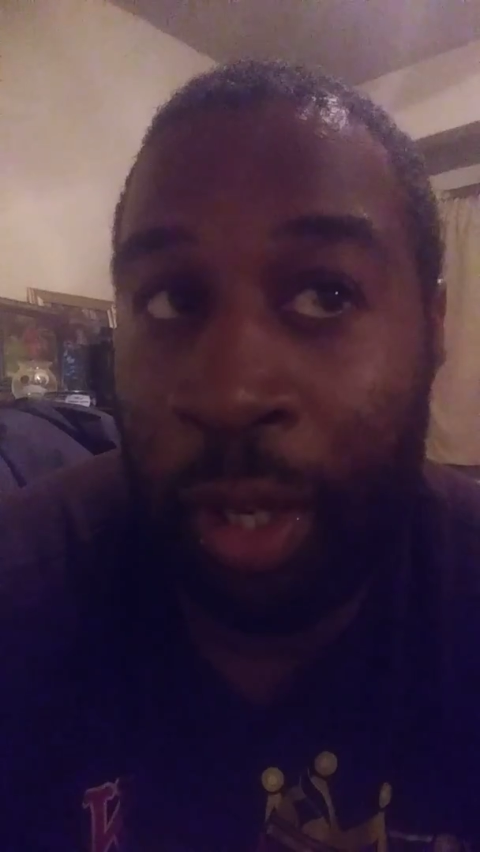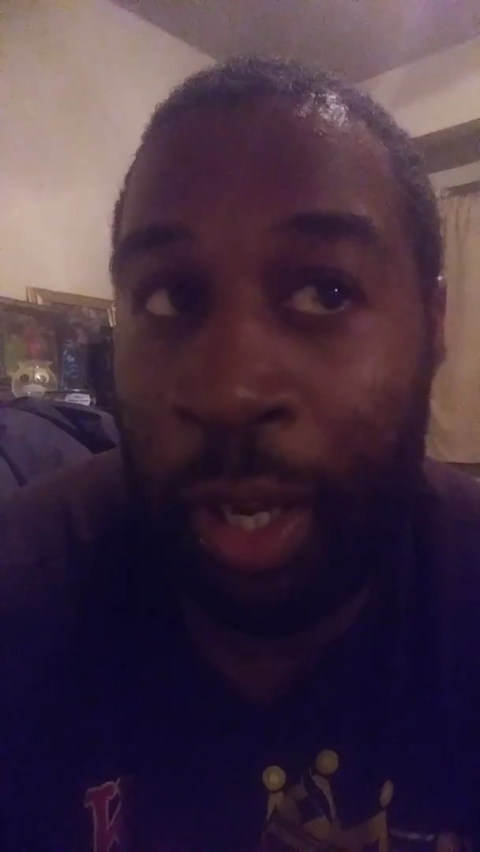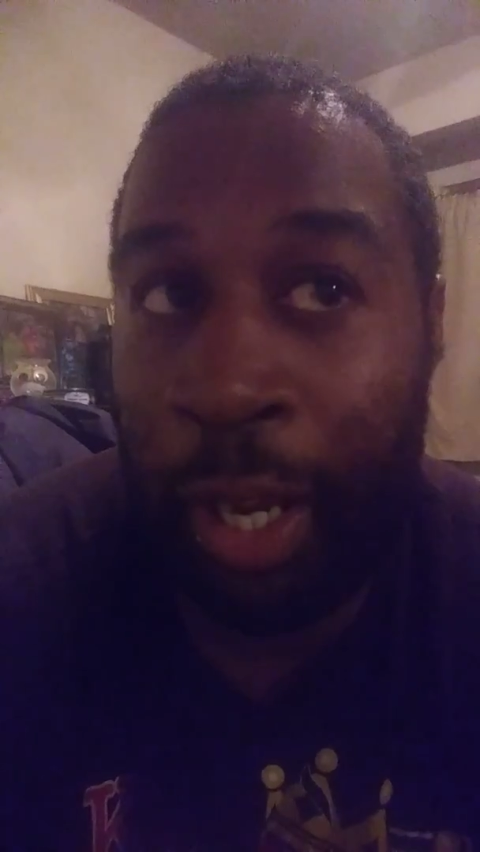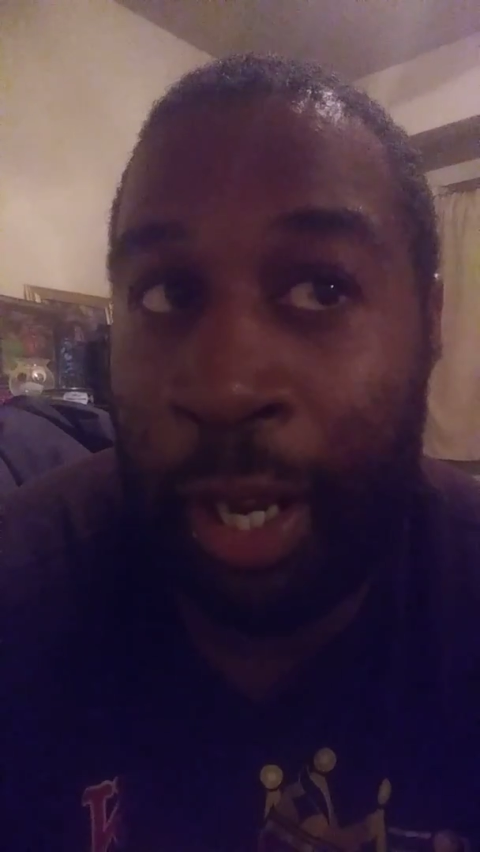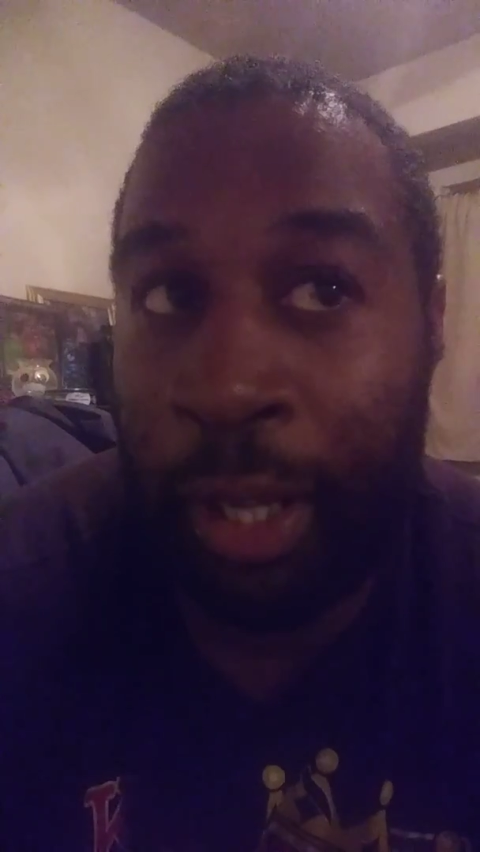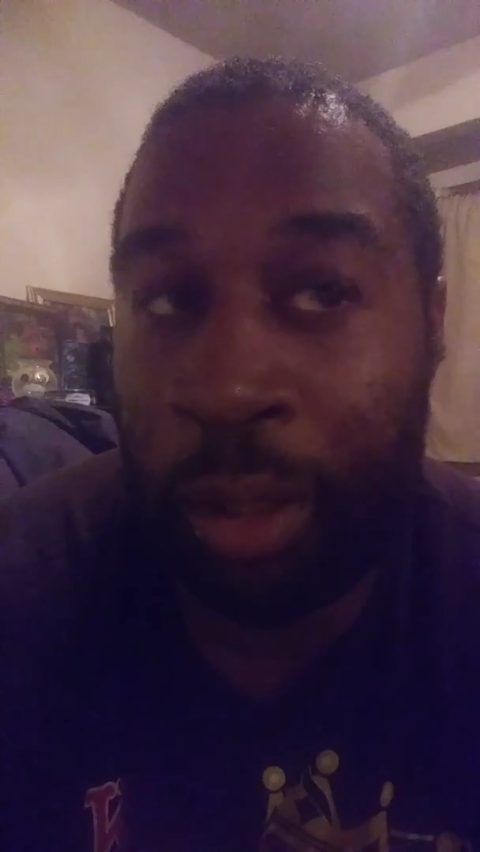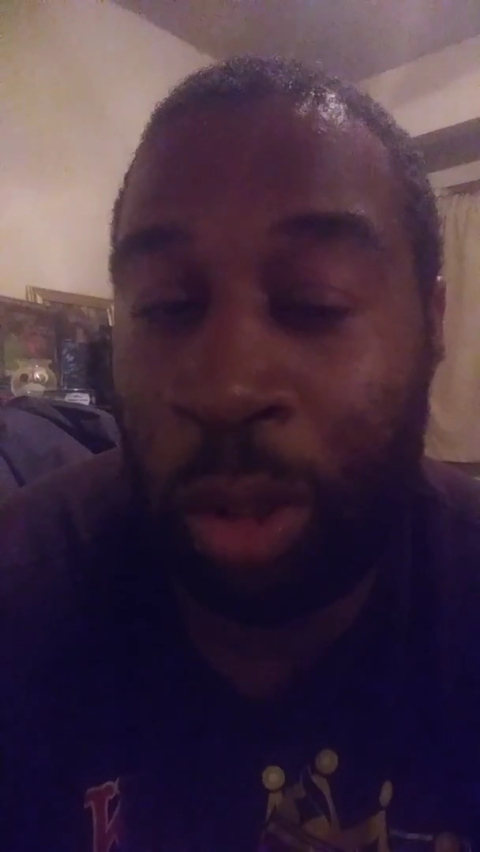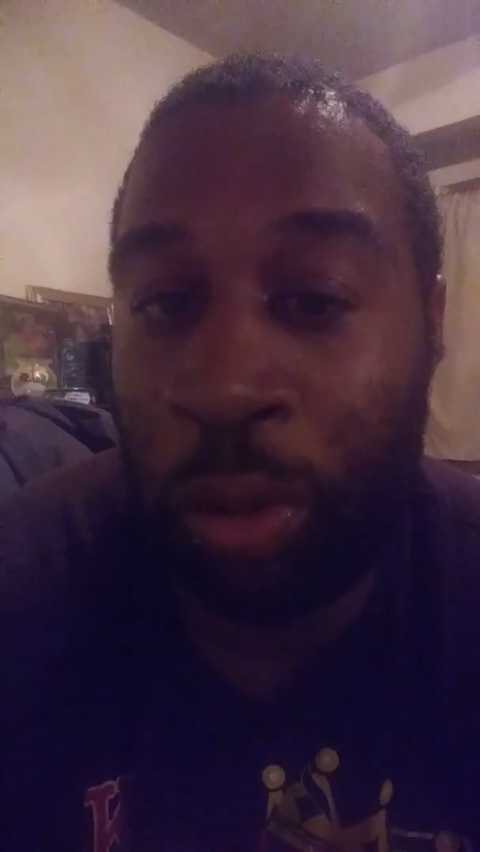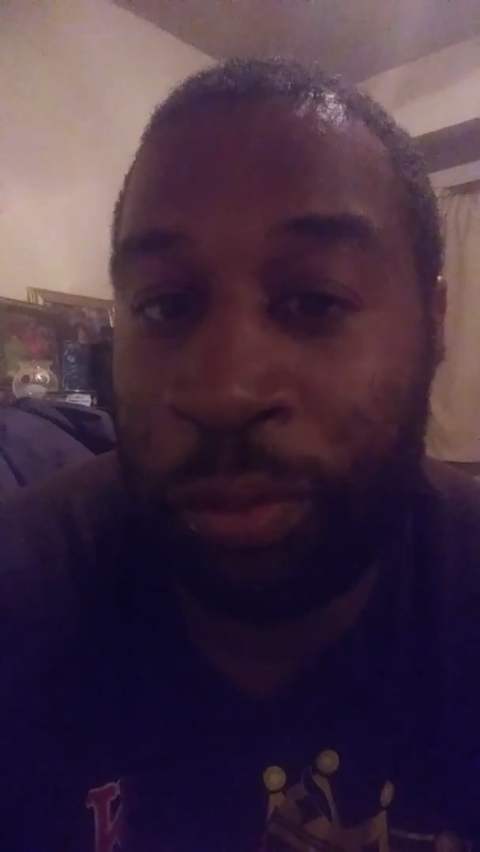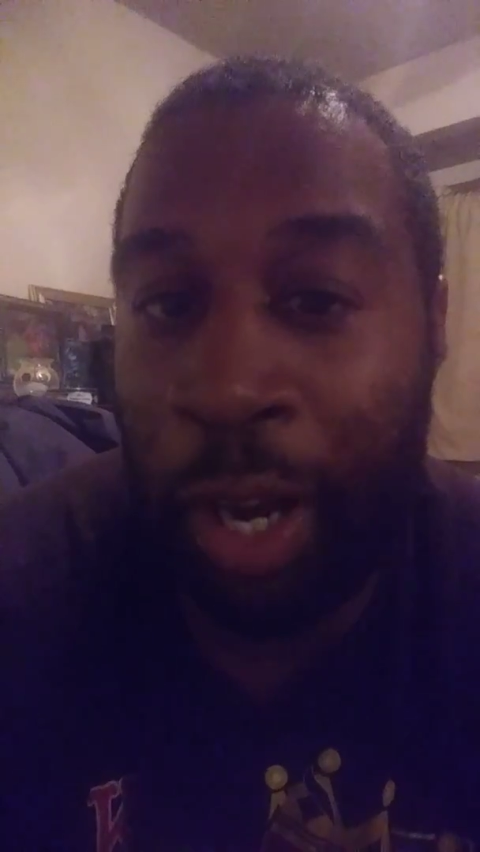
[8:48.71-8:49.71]
And
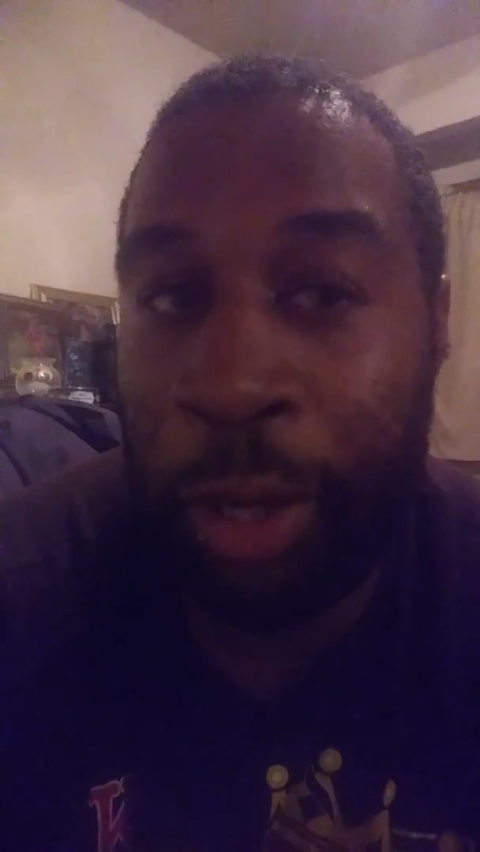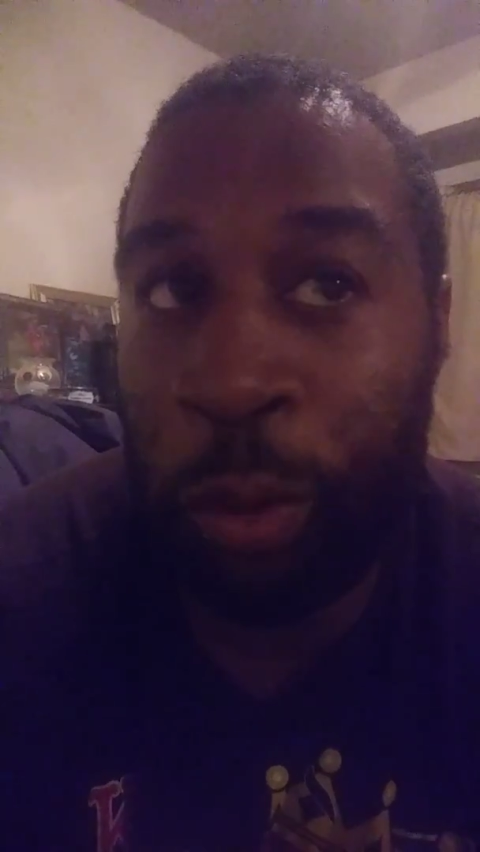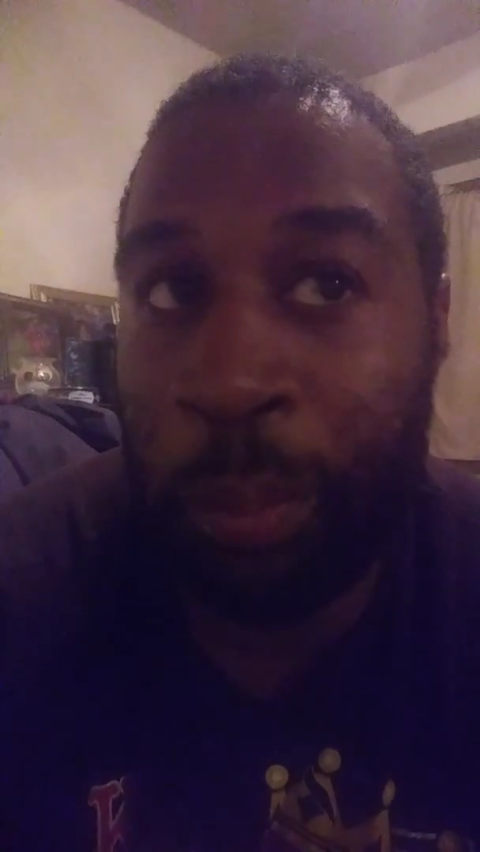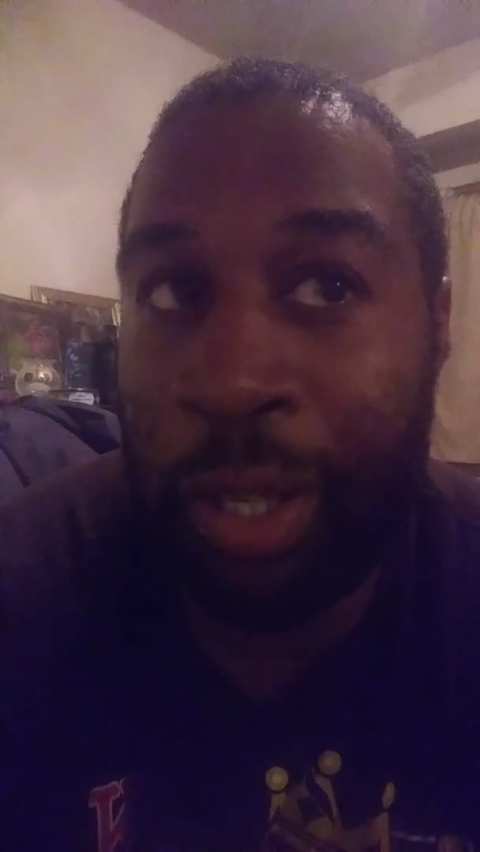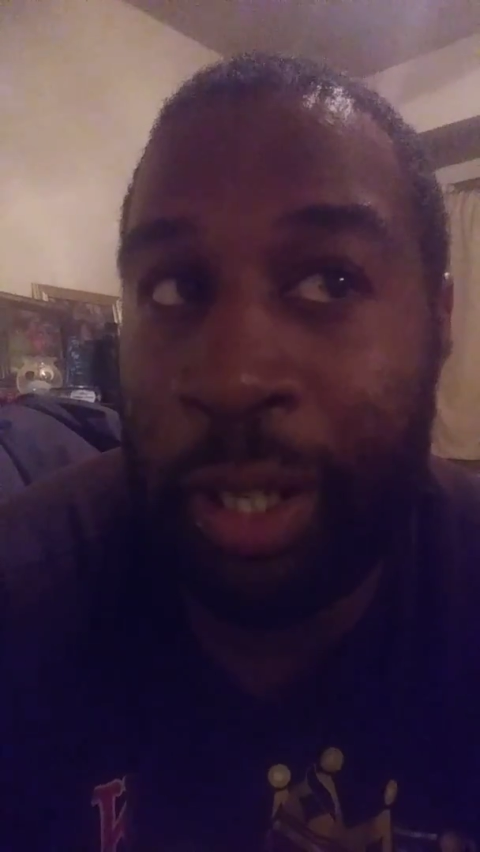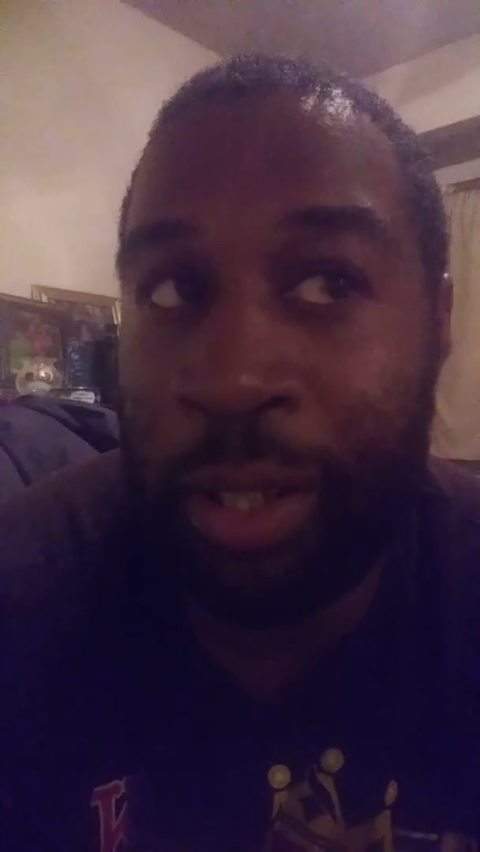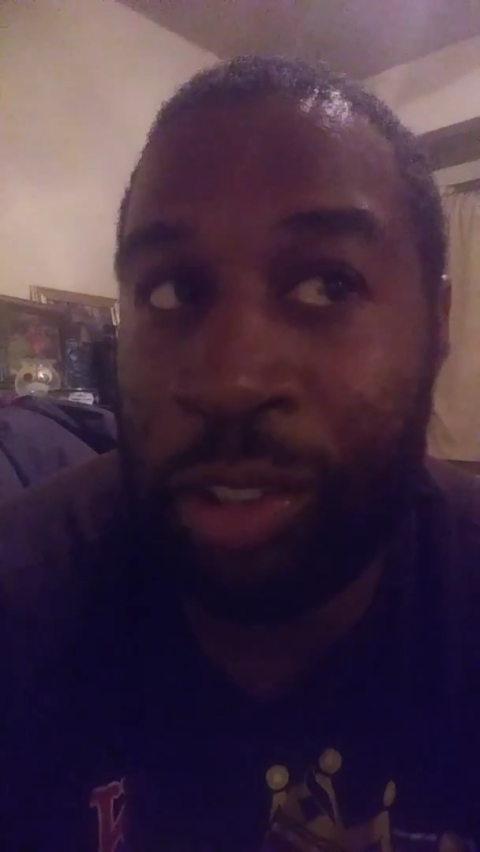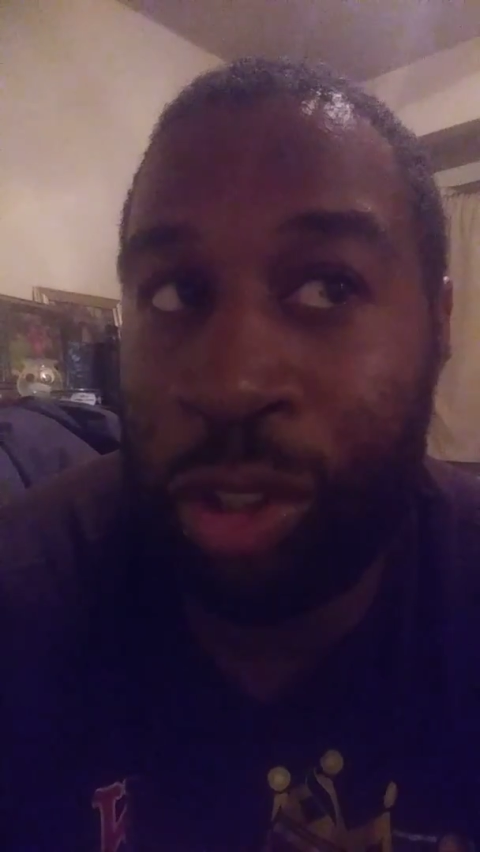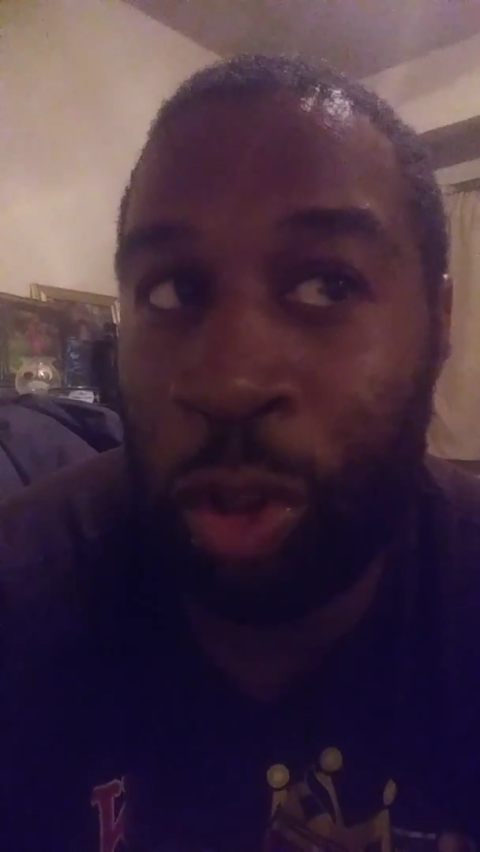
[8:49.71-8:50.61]
low value means